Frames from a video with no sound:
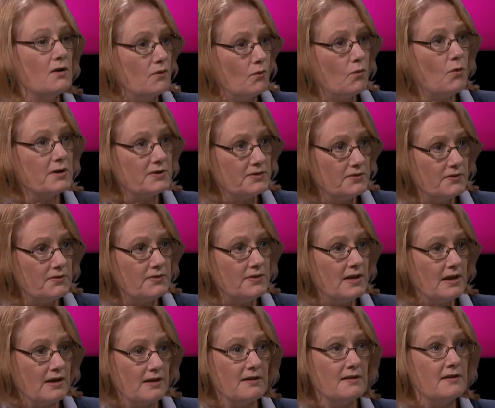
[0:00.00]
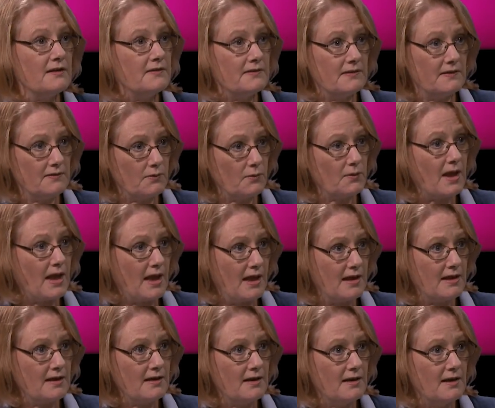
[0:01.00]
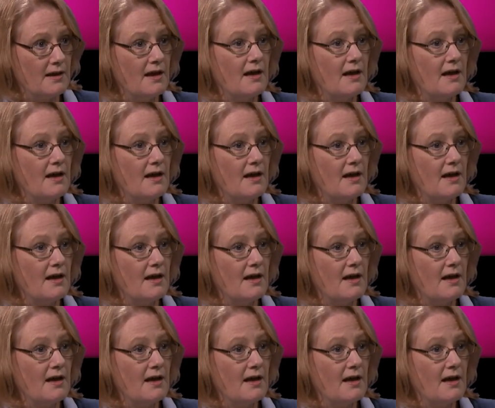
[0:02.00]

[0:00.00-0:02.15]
what do you think? Is this okay?